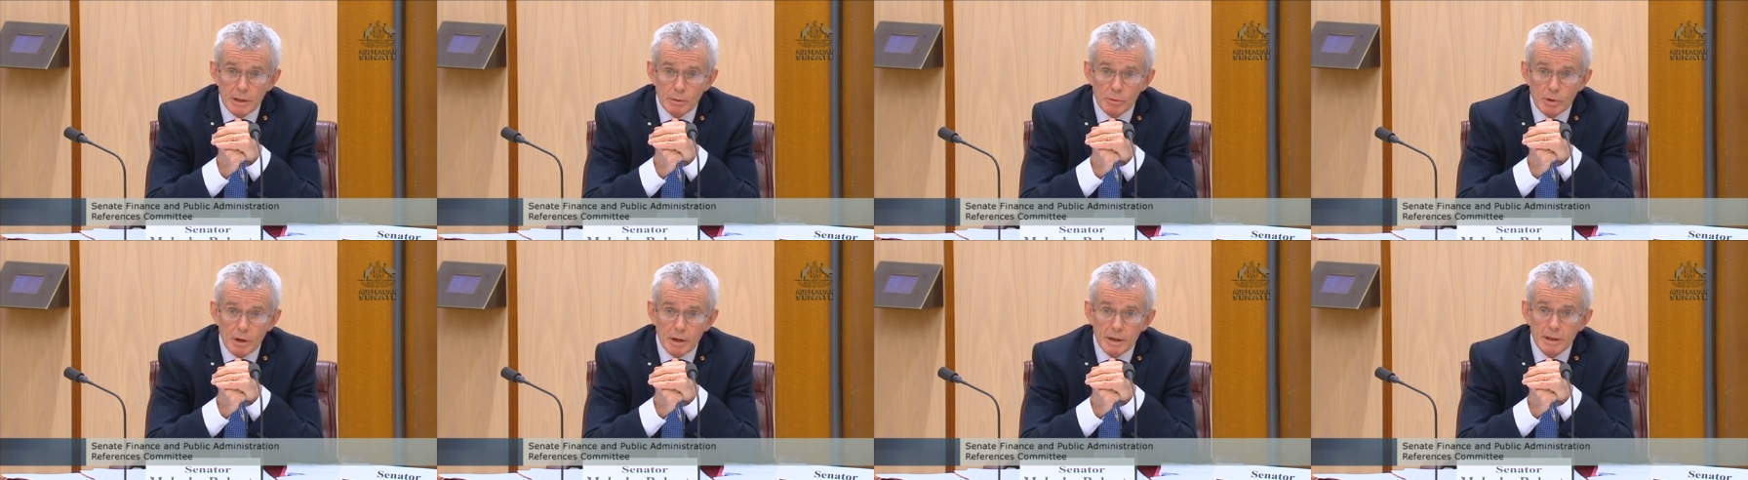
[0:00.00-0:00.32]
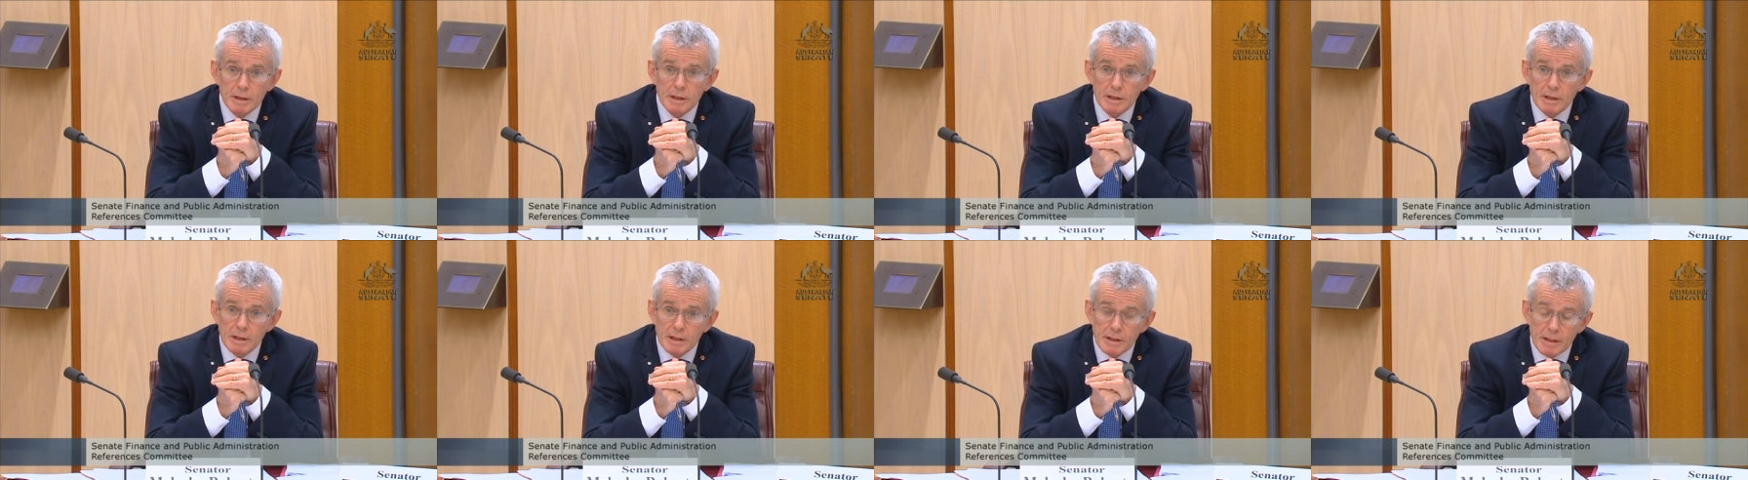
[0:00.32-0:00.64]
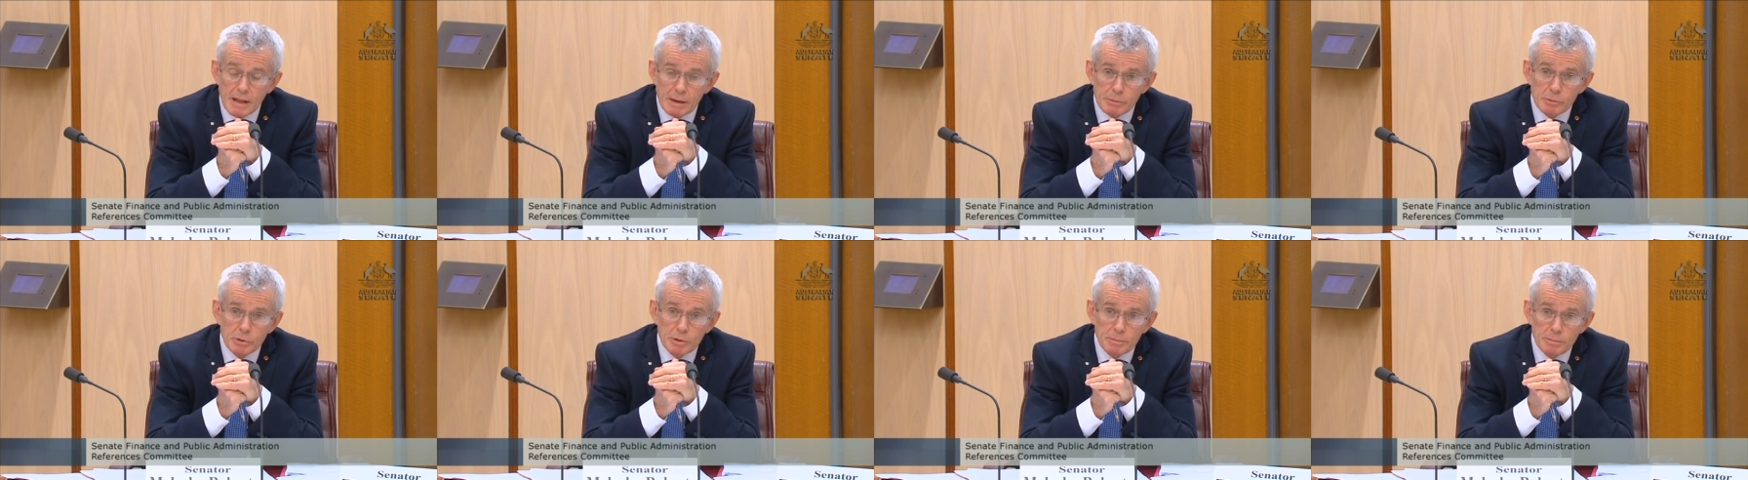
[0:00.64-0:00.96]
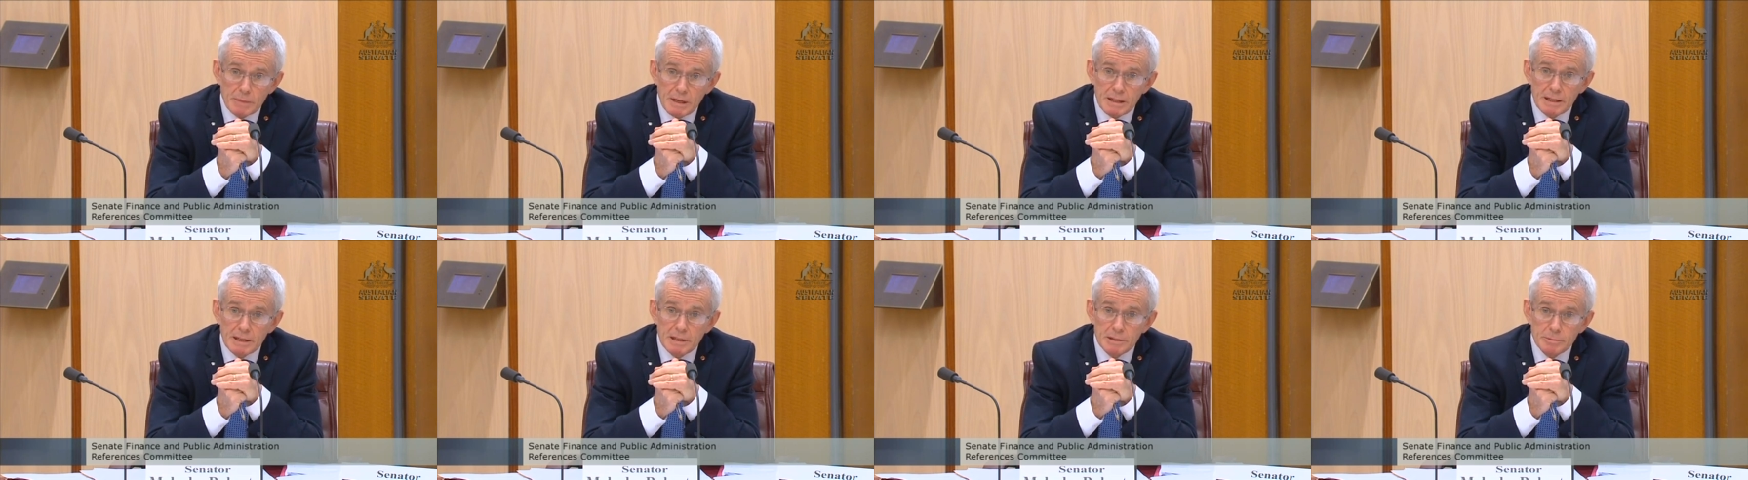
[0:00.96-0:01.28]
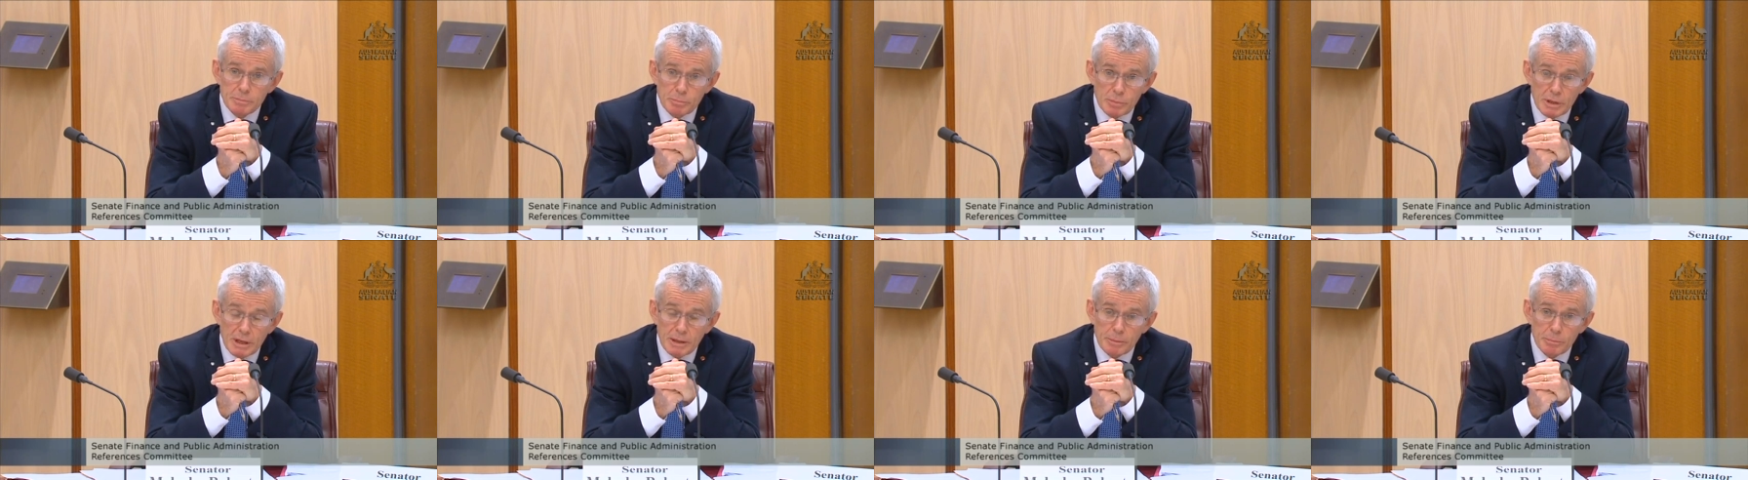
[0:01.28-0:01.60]
EY, that would mean
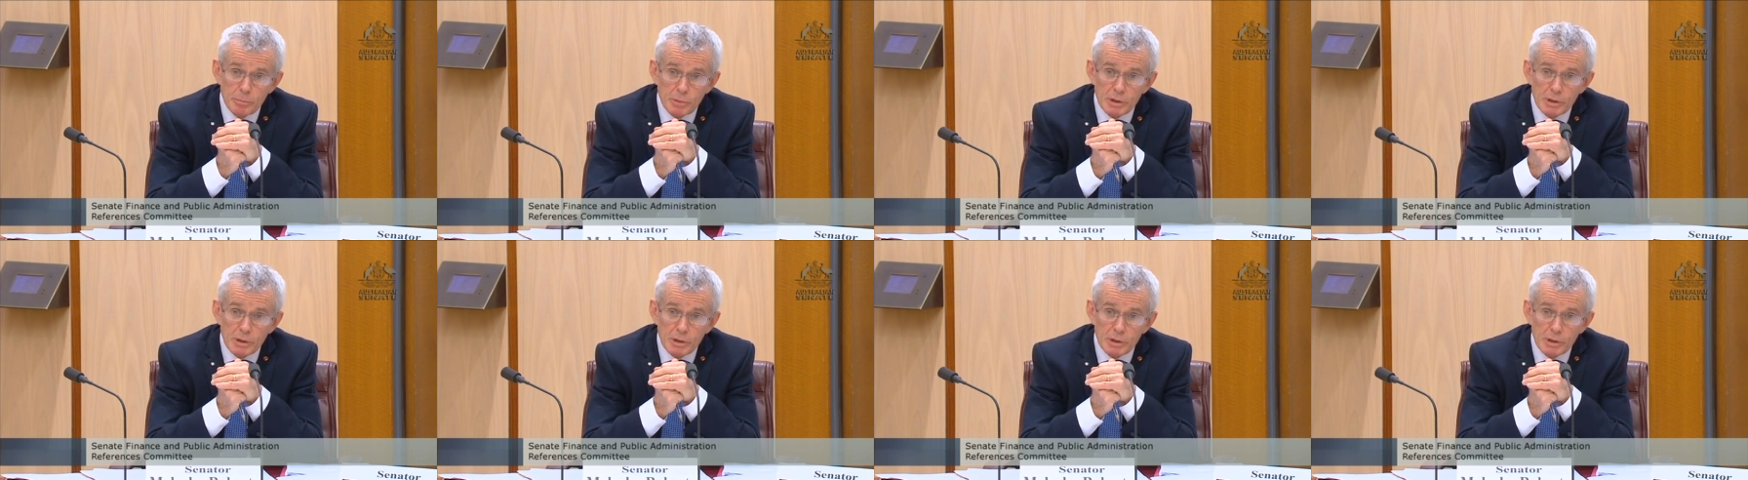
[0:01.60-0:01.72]
he's in